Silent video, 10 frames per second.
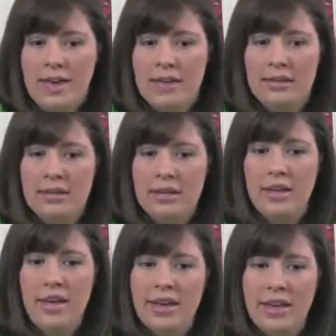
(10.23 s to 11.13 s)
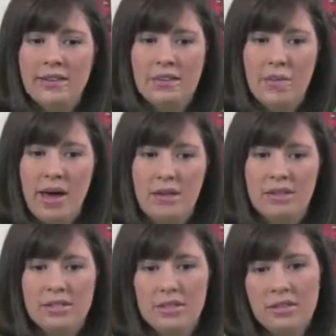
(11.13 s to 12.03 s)
And I guess
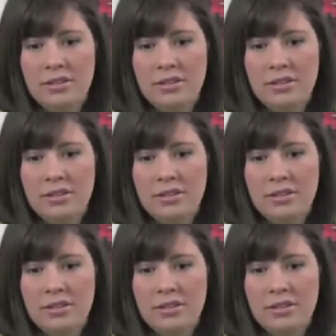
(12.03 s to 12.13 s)
about